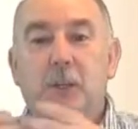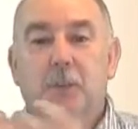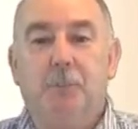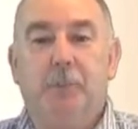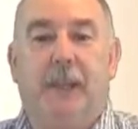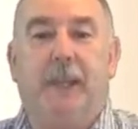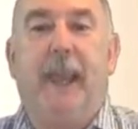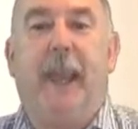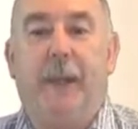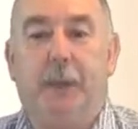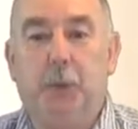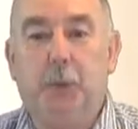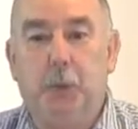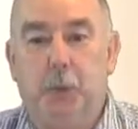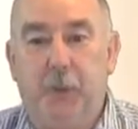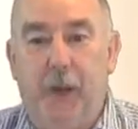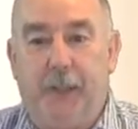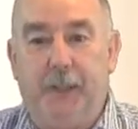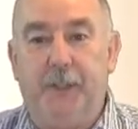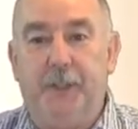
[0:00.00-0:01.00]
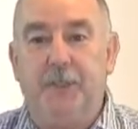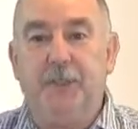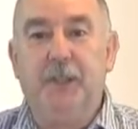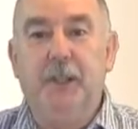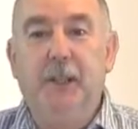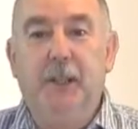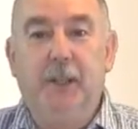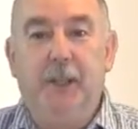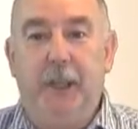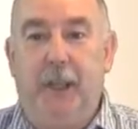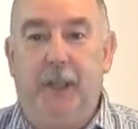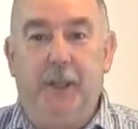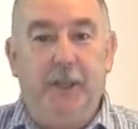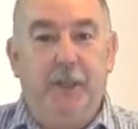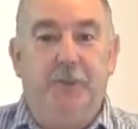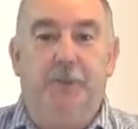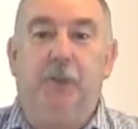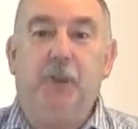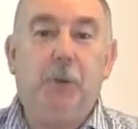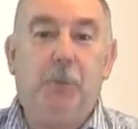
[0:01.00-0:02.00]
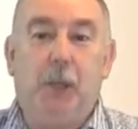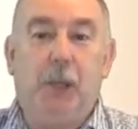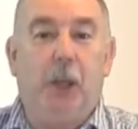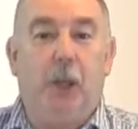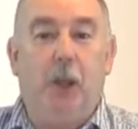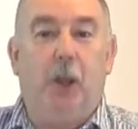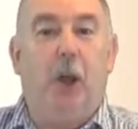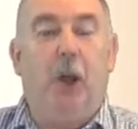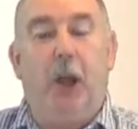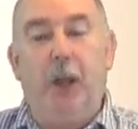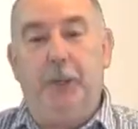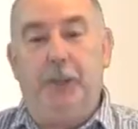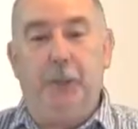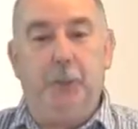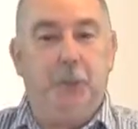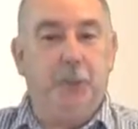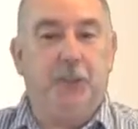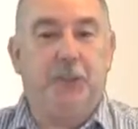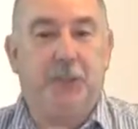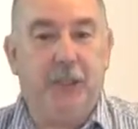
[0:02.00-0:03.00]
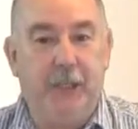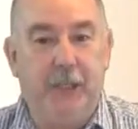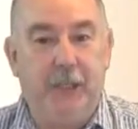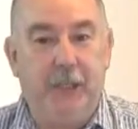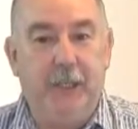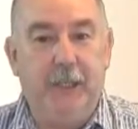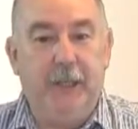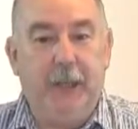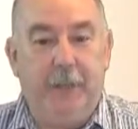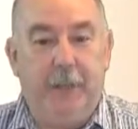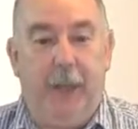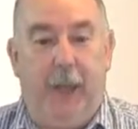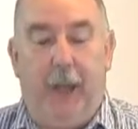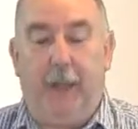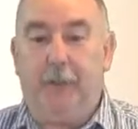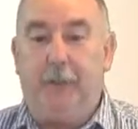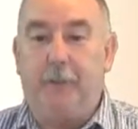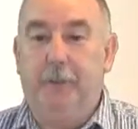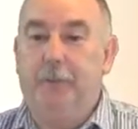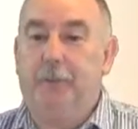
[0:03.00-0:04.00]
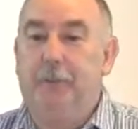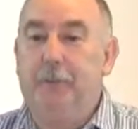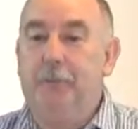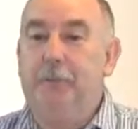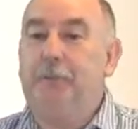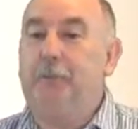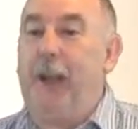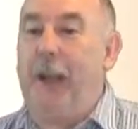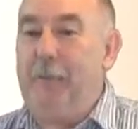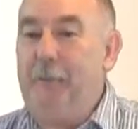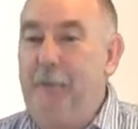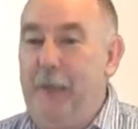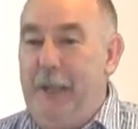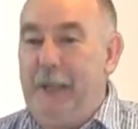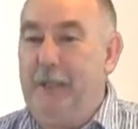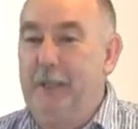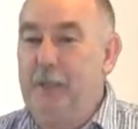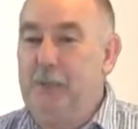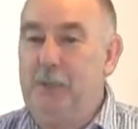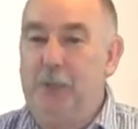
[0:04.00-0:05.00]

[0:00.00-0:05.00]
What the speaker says: Mechanical factors. Now, invariably online you will see that flat feet,